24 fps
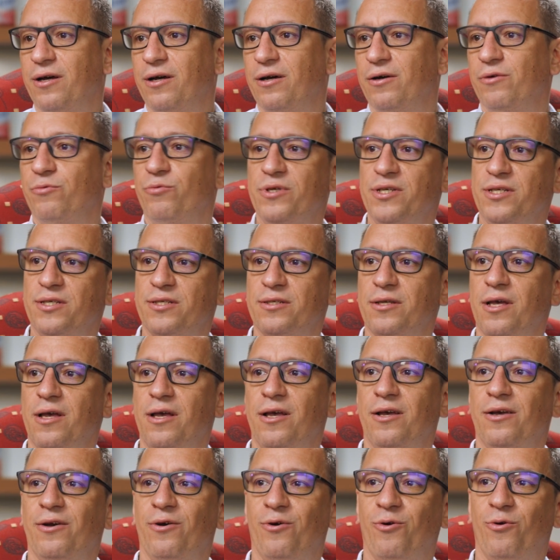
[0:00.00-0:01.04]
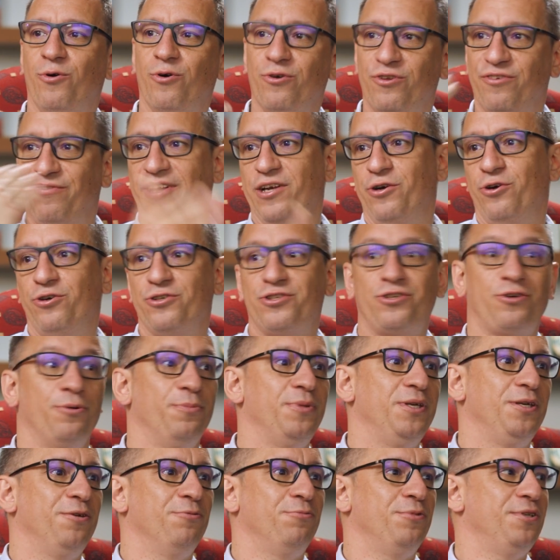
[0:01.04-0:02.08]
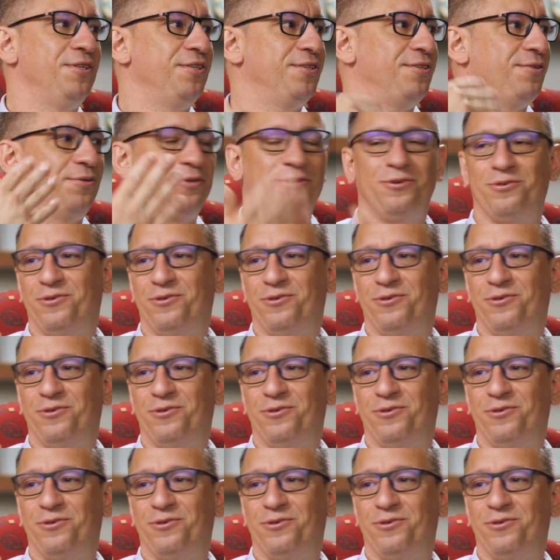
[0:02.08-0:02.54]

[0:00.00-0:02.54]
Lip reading: with all the vendors coming with